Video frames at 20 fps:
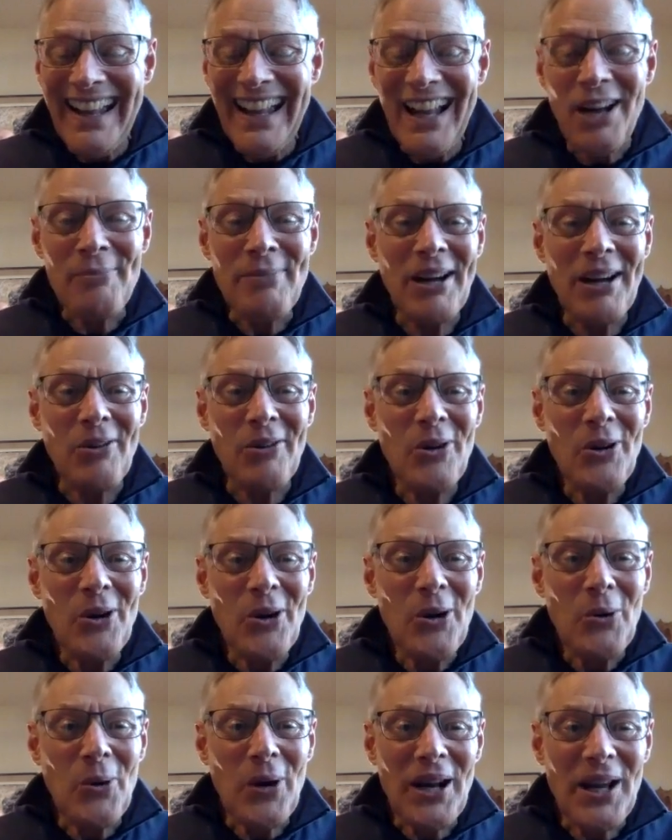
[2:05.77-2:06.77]
about
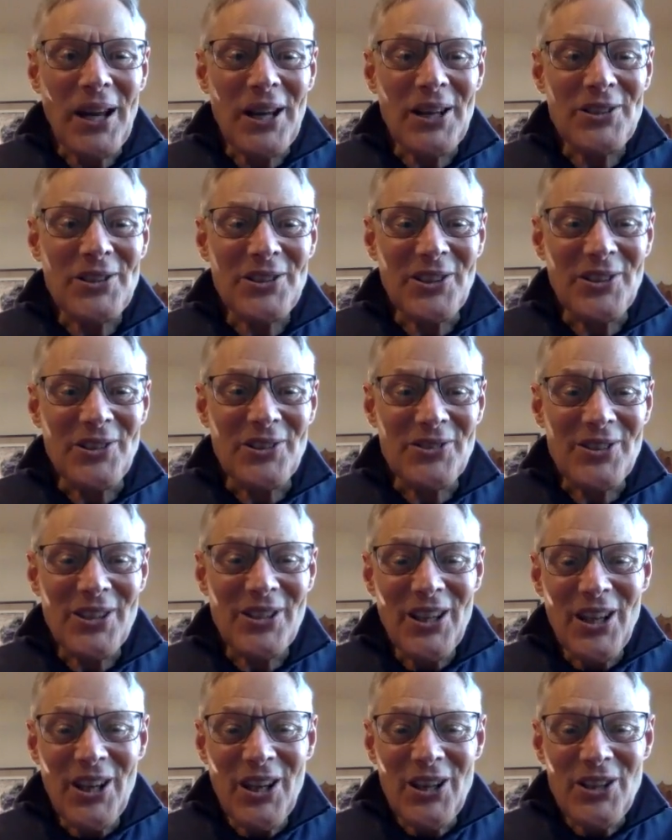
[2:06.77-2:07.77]
why I chose
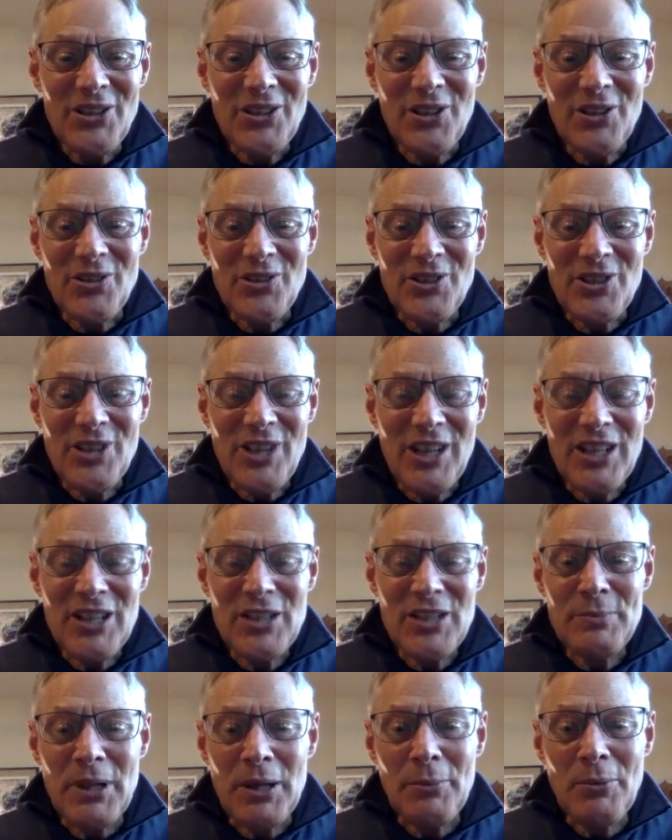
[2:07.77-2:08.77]
Shakespeare,